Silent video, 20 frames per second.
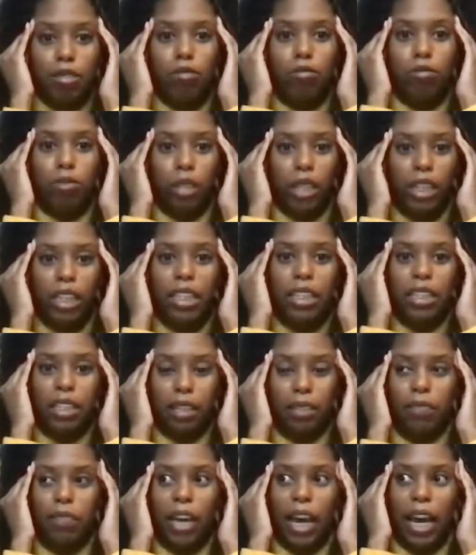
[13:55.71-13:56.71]
weeks
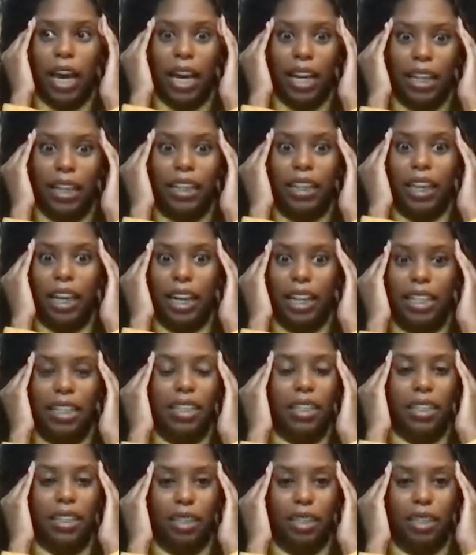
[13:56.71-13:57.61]
of agonizing.